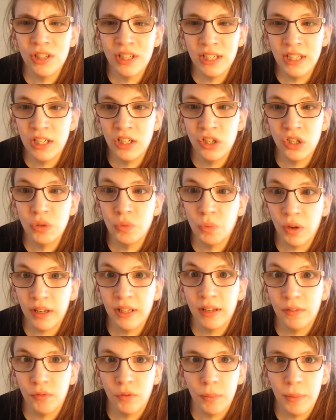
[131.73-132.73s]
she just
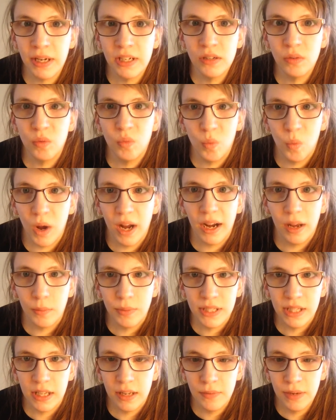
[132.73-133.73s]
wanted information when I
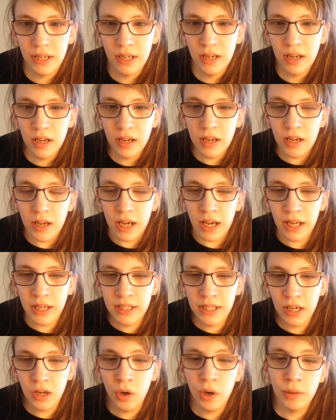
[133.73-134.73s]
was leaving, and I
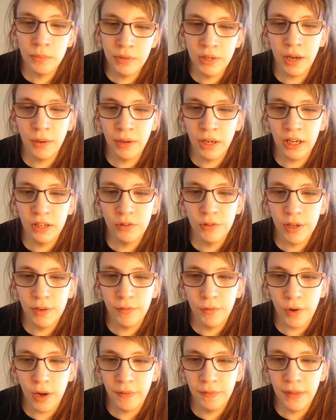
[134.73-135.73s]
said, oh, I'm gonna
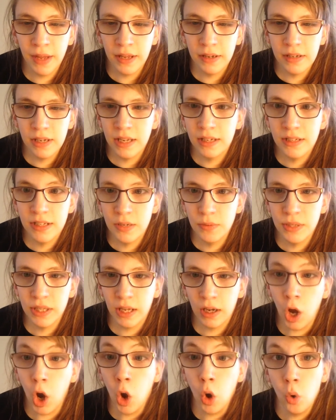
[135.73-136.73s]
leave around then, and she was
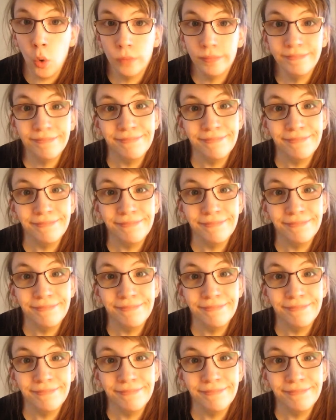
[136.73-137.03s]
like, oh,